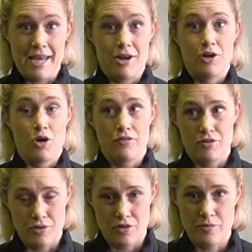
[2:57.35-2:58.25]
and I know for
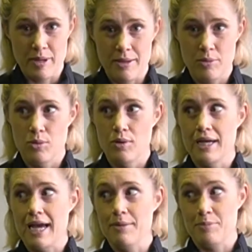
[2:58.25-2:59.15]
a lot of people,
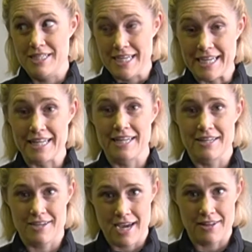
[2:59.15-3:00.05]
particularly
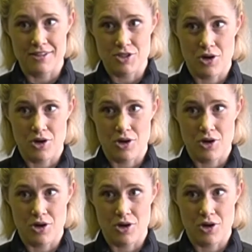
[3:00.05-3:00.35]
at the